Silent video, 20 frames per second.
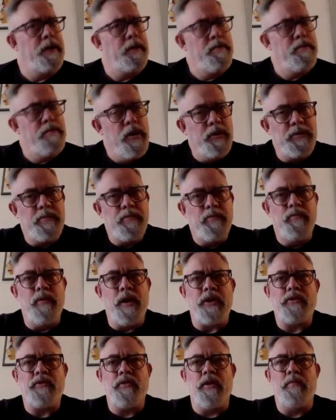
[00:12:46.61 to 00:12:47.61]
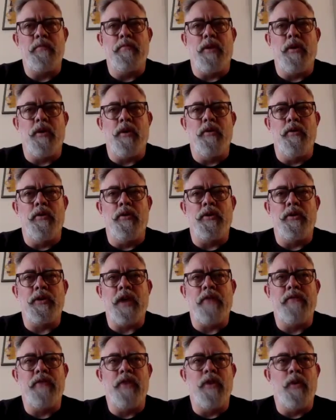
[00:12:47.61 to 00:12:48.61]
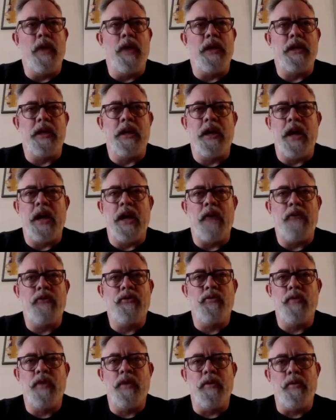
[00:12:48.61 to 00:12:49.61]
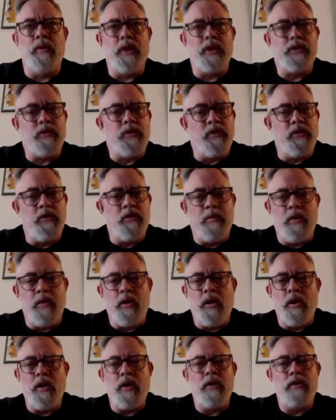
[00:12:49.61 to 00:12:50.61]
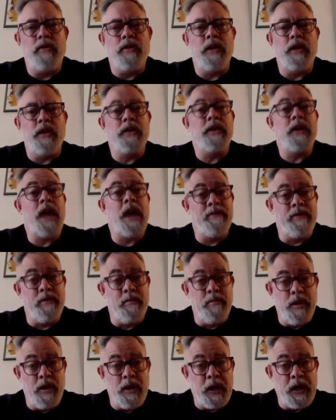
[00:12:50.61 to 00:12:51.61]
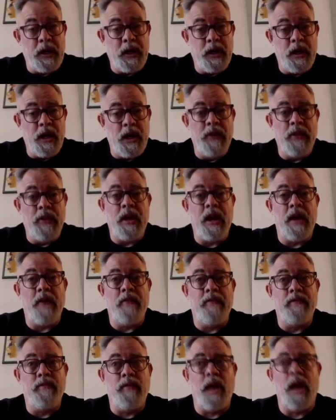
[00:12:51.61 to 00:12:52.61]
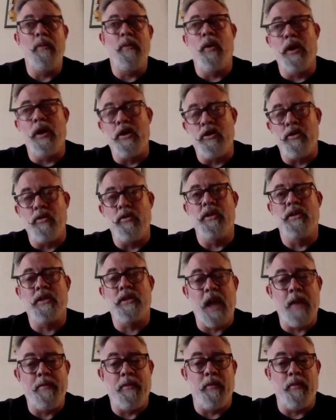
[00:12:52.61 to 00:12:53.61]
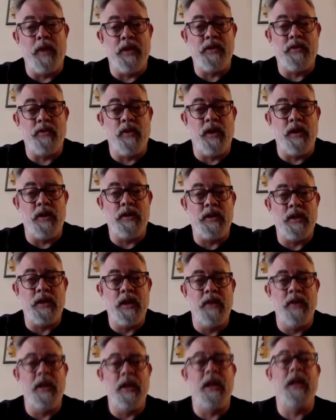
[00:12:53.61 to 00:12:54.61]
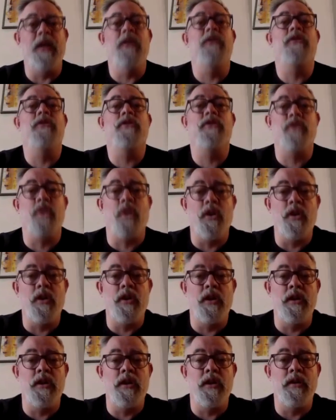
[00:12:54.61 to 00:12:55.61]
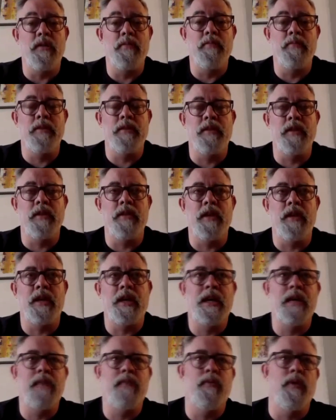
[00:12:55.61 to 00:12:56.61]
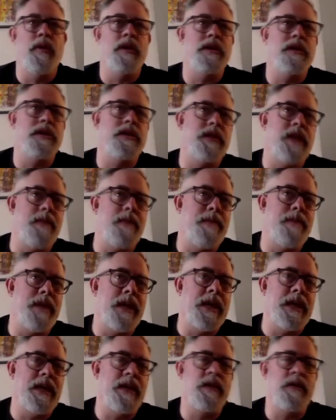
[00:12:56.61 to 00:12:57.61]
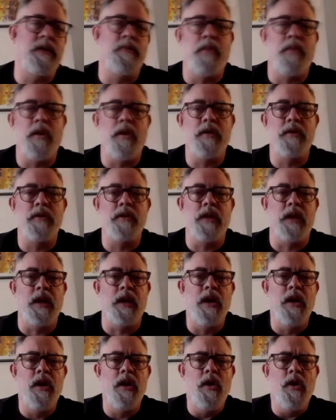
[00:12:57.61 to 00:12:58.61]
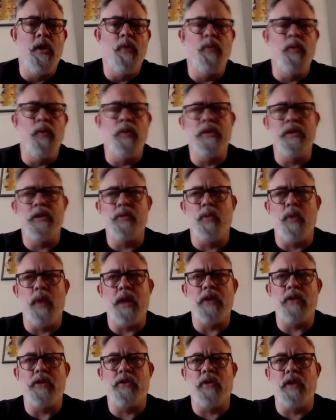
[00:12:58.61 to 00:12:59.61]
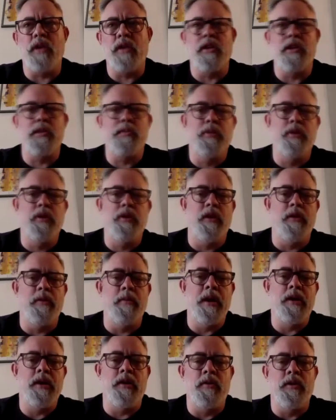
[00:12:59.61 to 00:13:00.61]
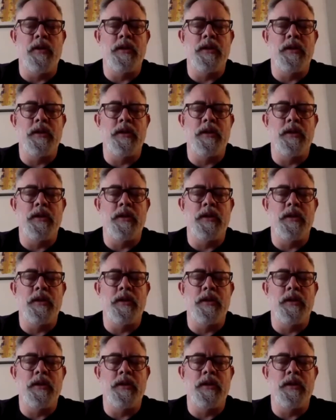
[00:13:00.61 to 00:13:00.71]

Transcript: Most restaurant and bar owners have no idea how to run a restaurant or a bar. They just have the money and they have, well, I want to do this type of restaurant, and they get it started, but then they keep stepping into parts like, well, this wine is great. Let's put it on the menu.